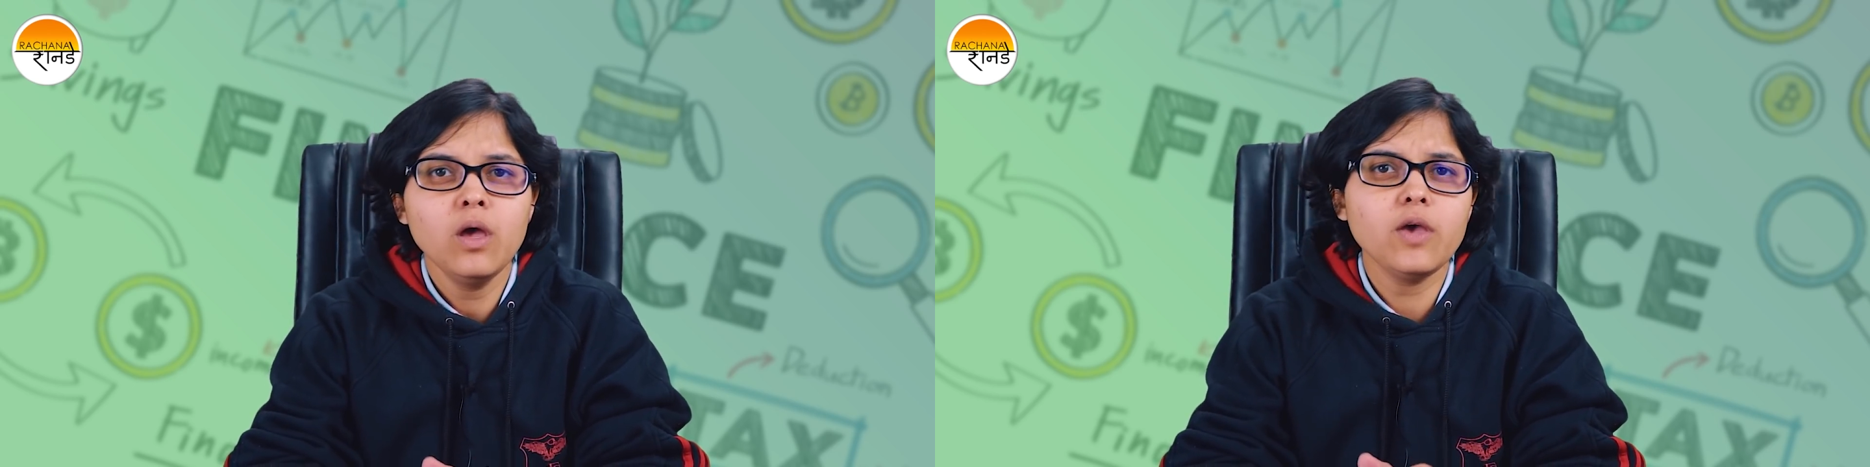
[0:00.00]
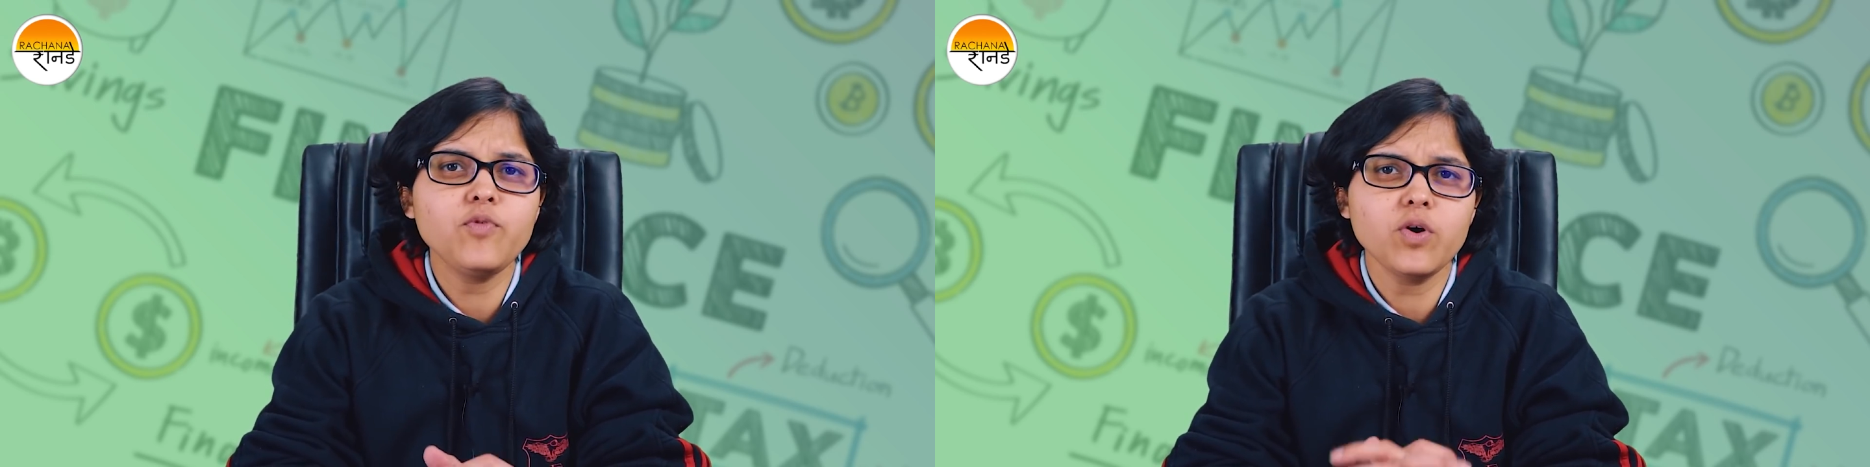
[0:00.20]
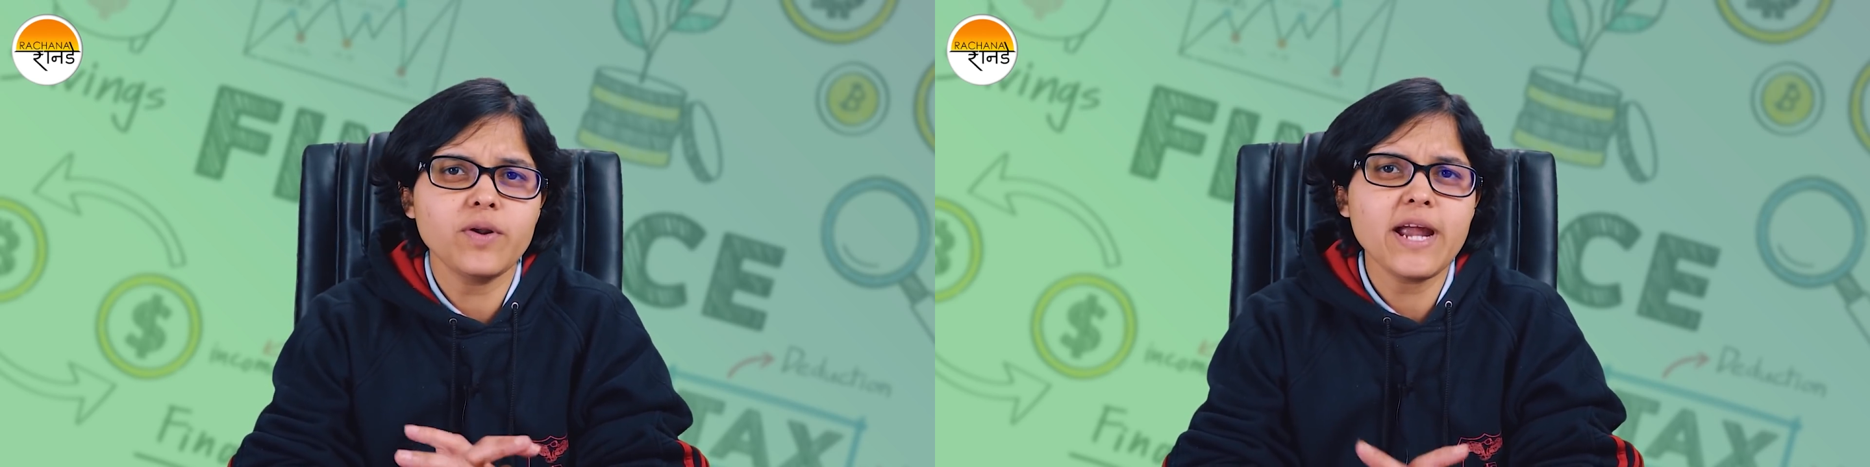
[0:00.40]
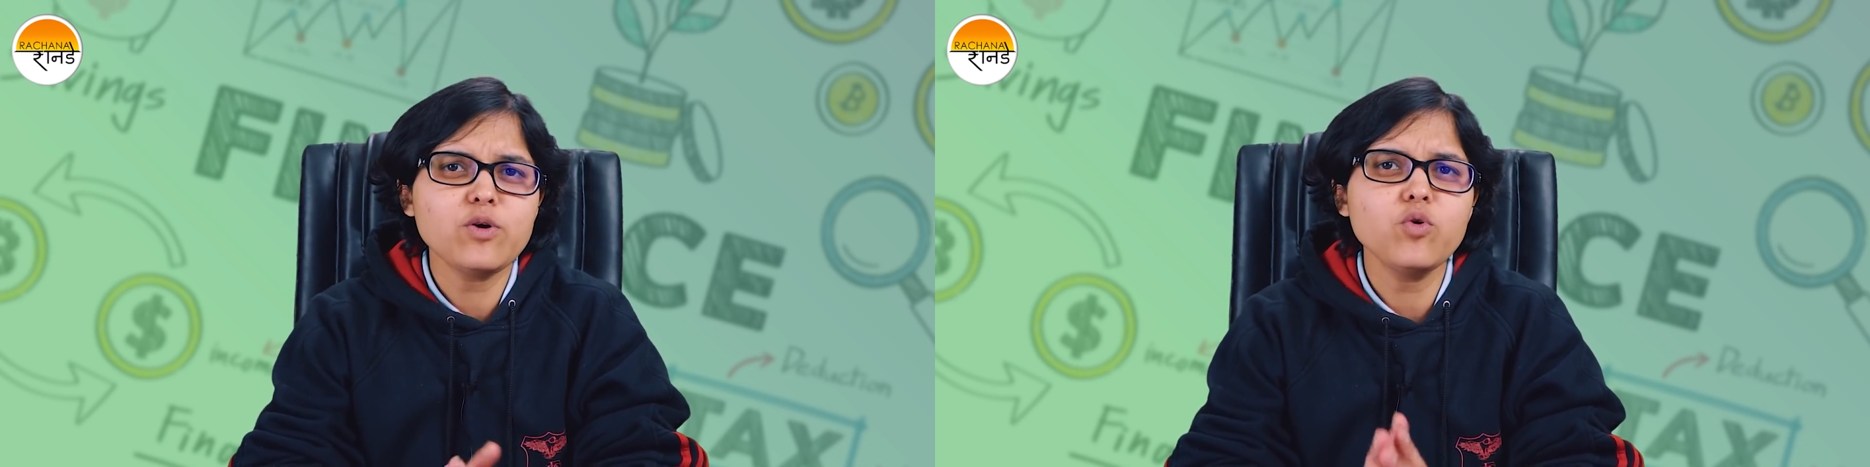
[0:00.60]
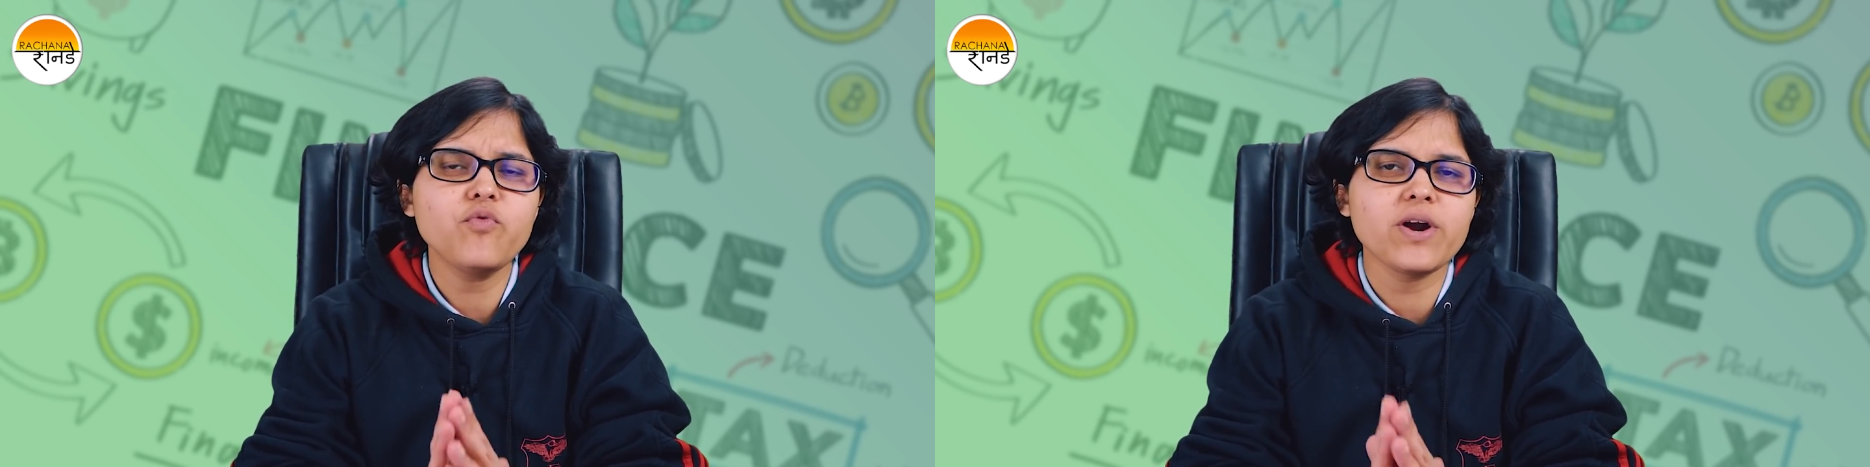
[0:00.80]
If you are trying
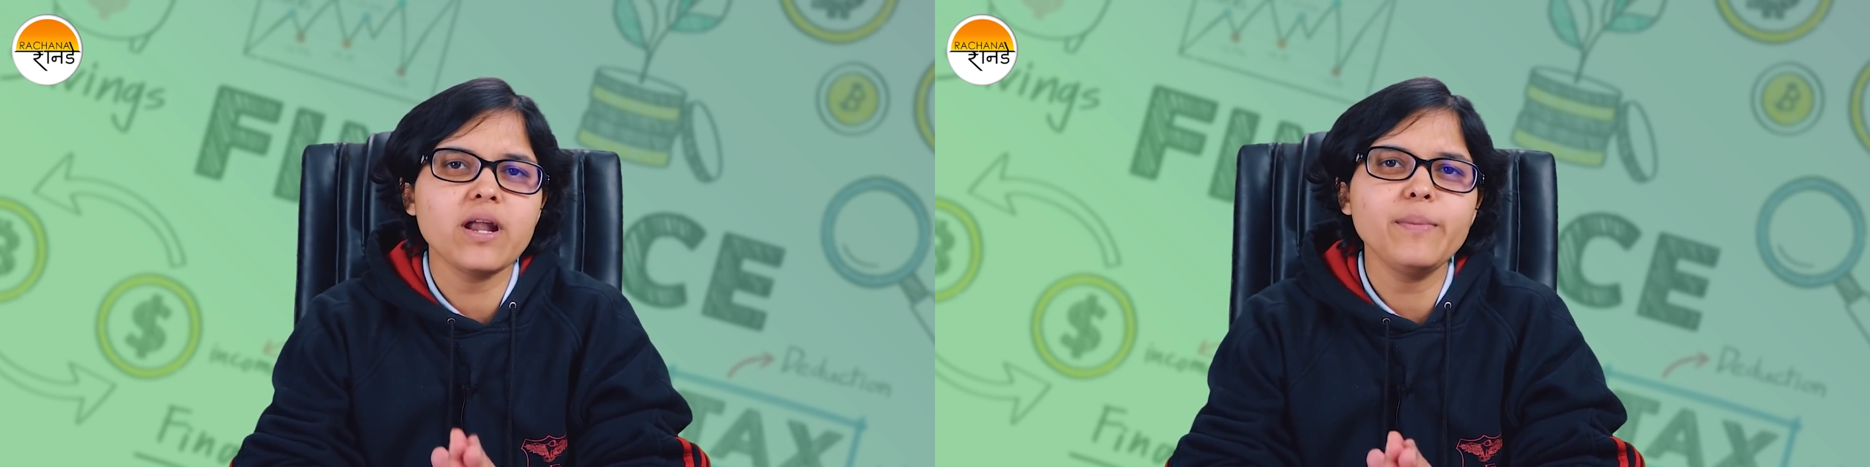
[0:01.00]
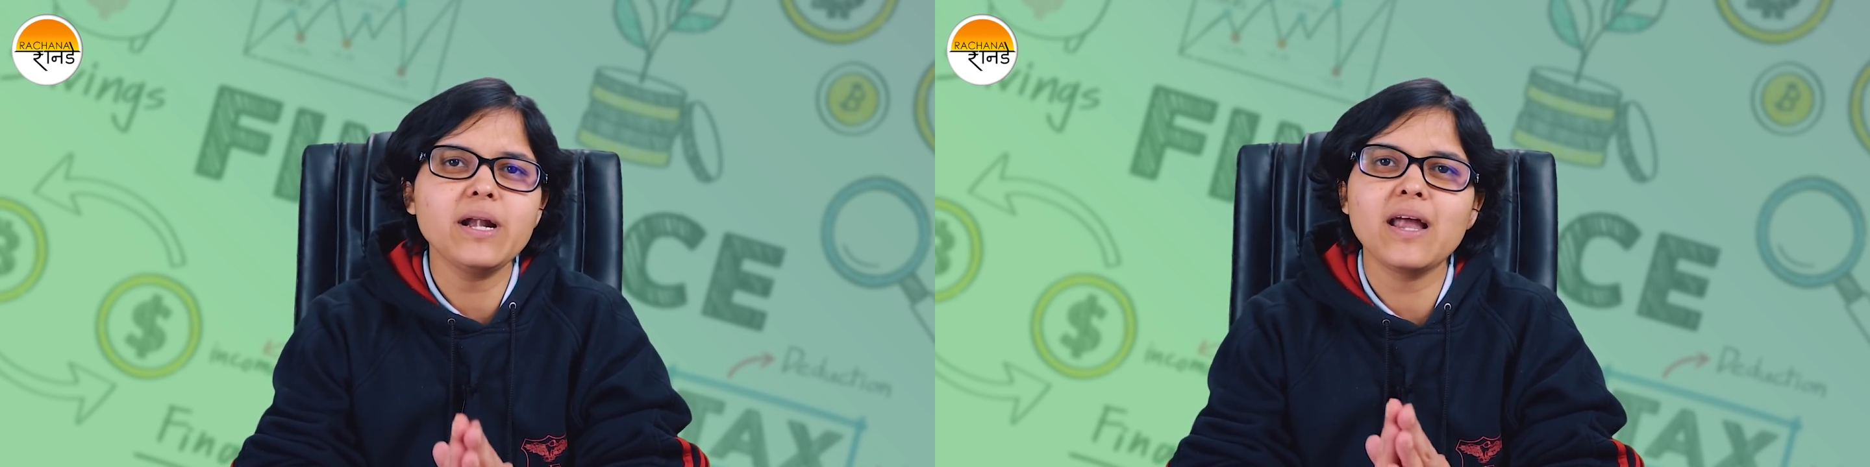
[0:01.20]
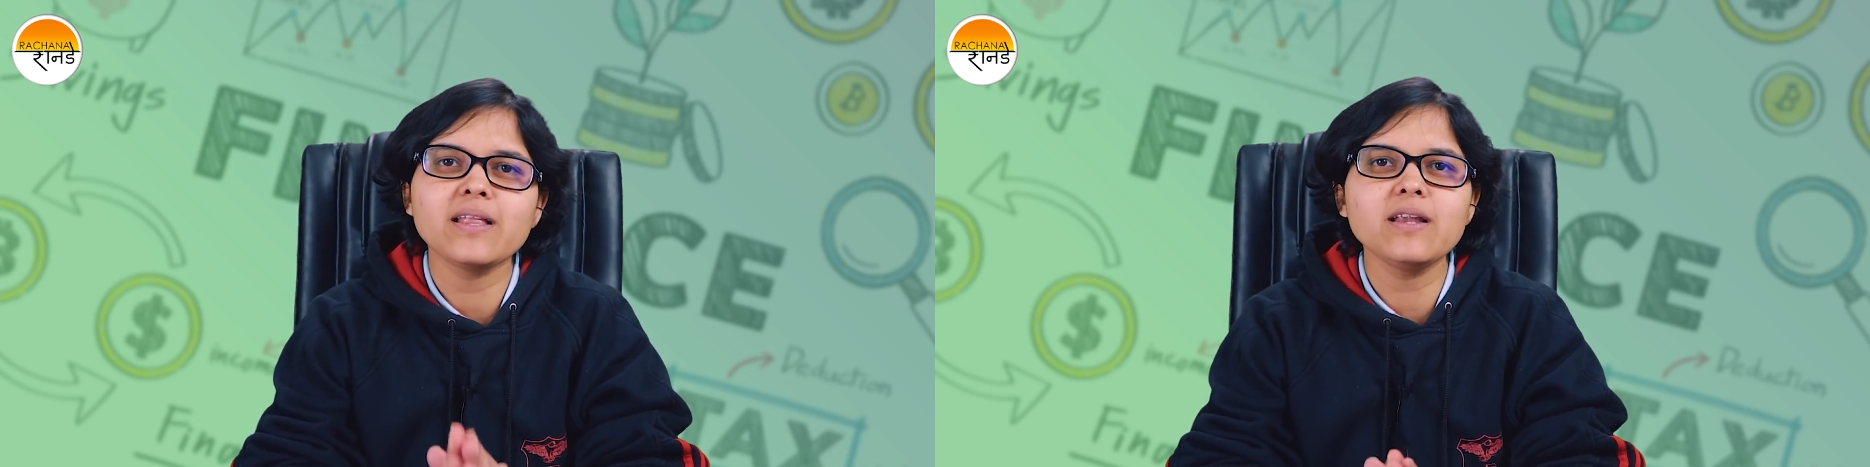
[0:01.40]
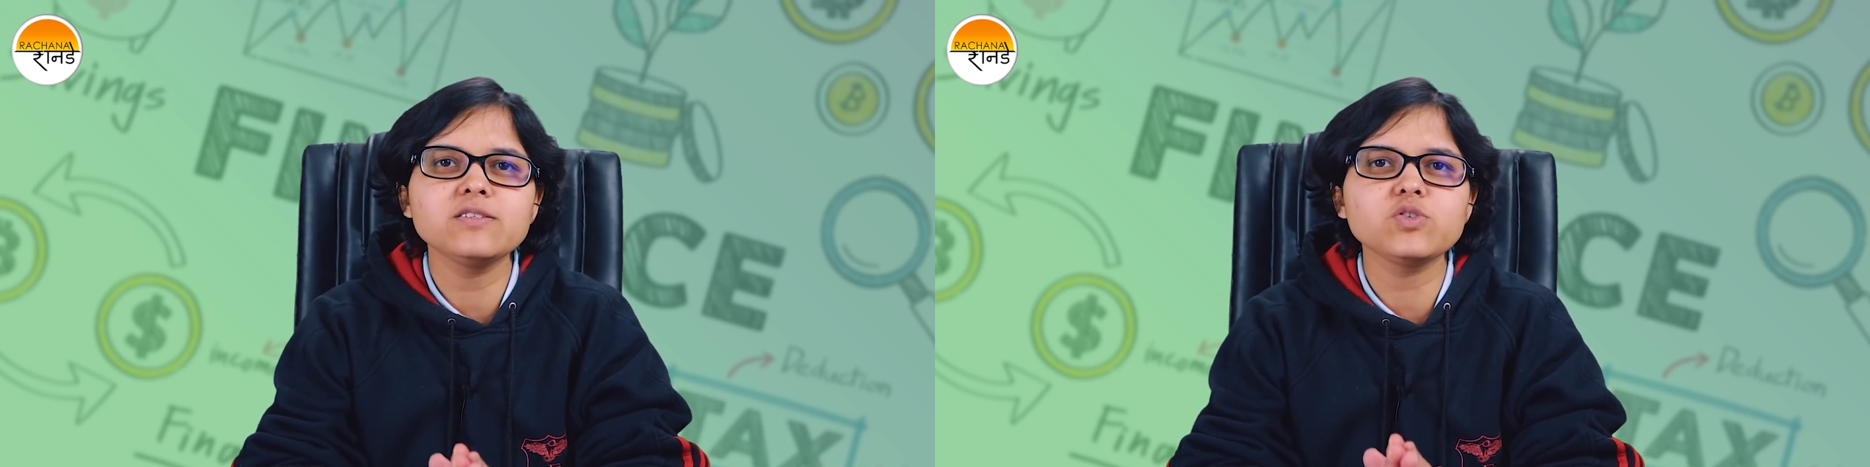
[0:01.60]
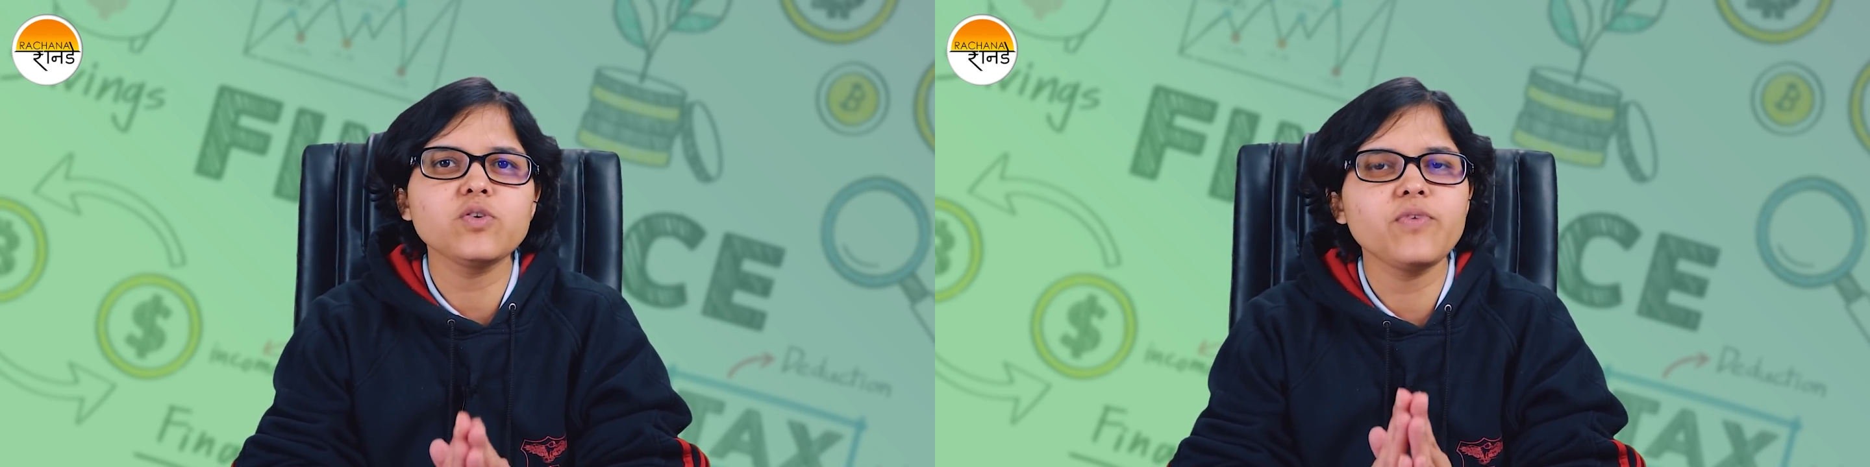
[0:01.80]
to do fundamental
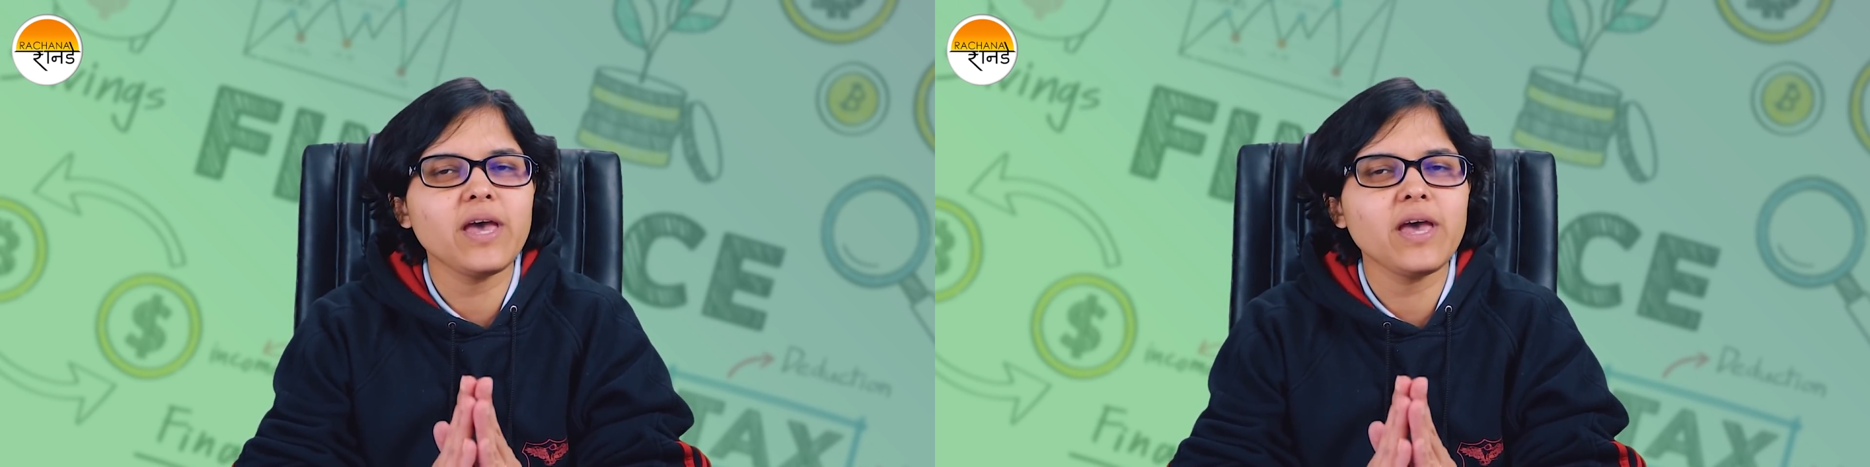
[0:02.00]
analysis of